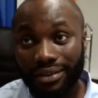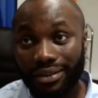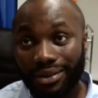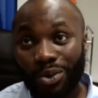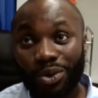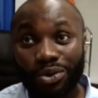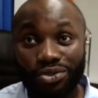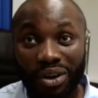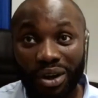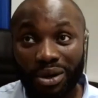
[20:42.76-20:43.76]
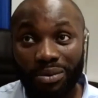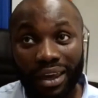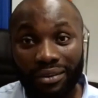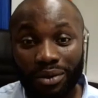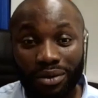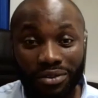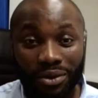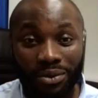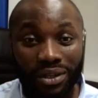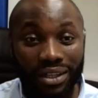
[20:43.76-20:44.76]
your wardrobe, getting rid of your
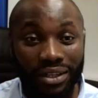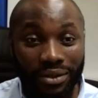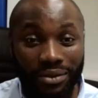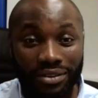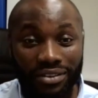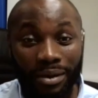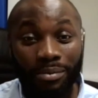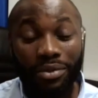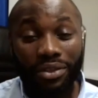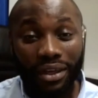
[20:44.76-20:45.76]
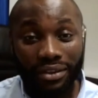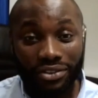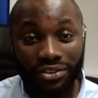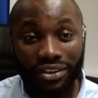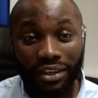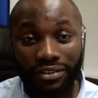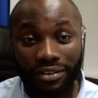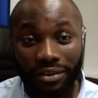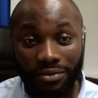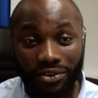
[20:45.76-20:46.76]
old clothes, something. Just set
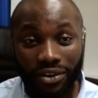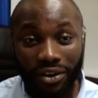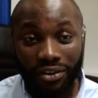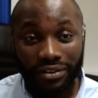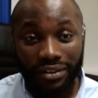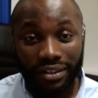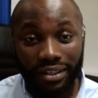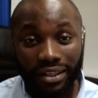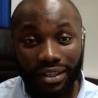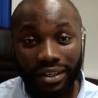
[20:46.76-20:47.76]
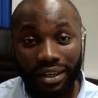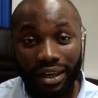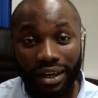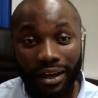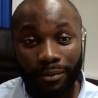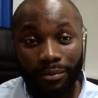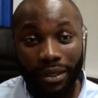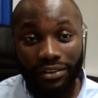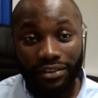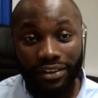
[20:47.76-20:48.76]
yourself a task
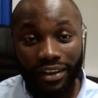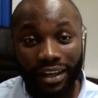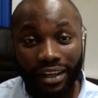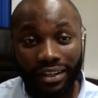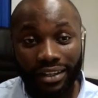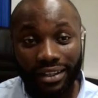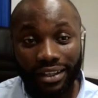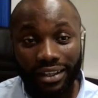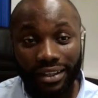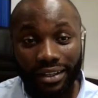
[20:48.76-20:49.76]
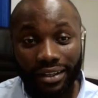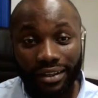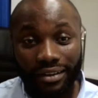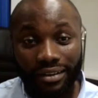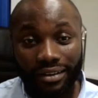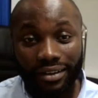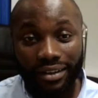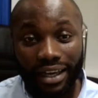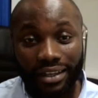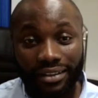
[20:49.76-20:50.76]
each day,
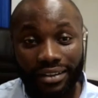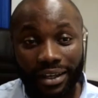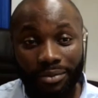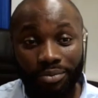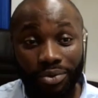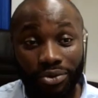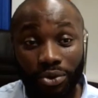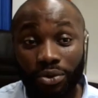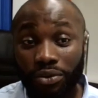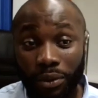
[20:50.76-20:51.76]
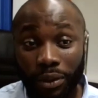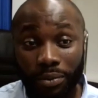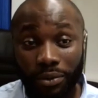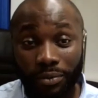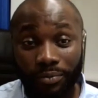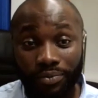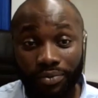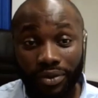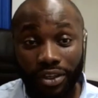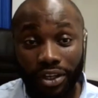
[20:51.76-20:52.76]
and talk to people,
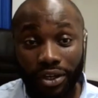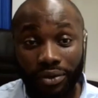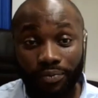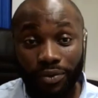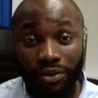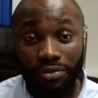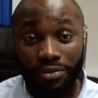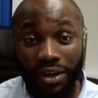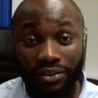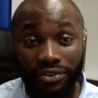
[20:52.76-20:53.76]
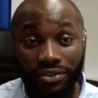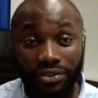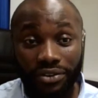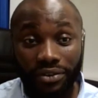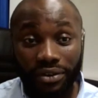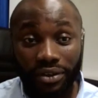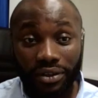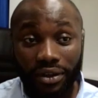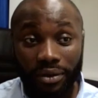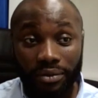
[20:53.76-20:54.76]
you know, your friends. You
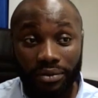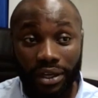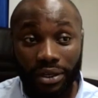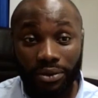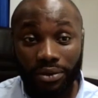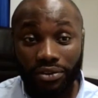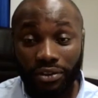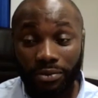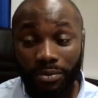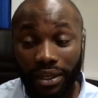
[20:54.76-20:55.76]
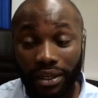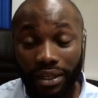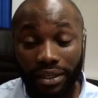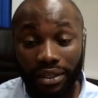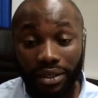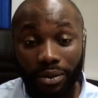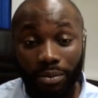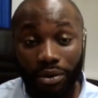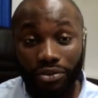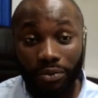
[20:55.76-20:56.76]
know, technology's made it
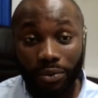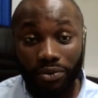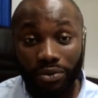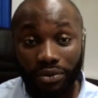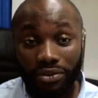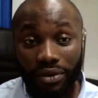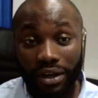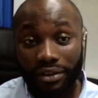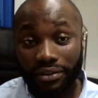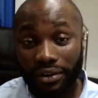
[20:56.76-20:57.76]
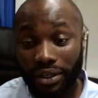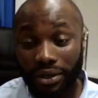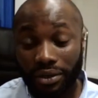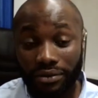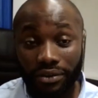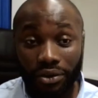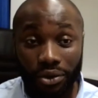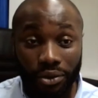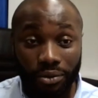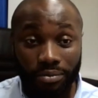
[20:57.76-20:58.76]
possible to interact. So, you know,
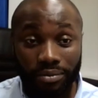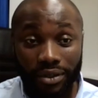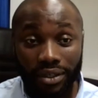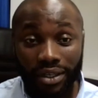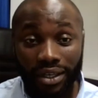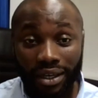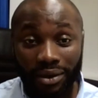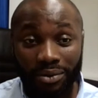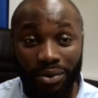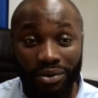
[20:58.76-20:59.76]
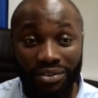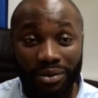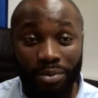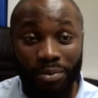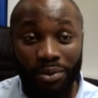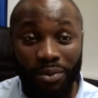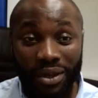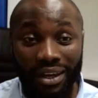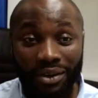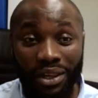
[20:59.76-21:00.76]
Zoom, what's the popular
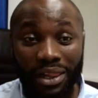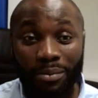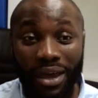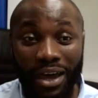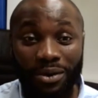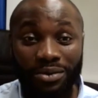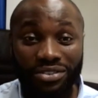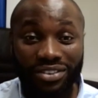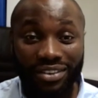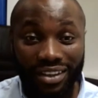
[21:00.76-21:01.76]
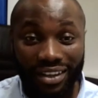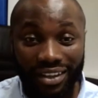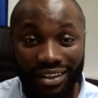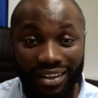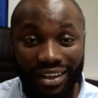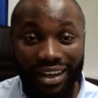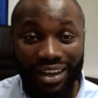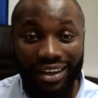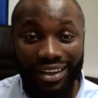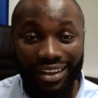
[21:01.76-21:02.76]
one now? Clubhouse,
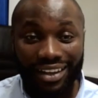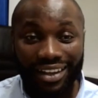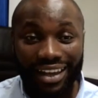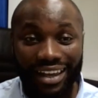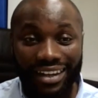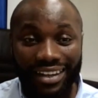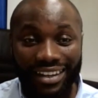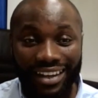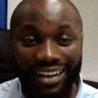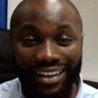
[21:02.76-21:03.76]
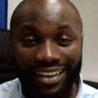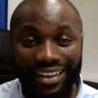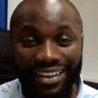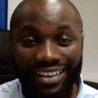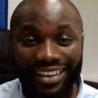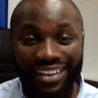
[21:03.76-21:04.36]
and, you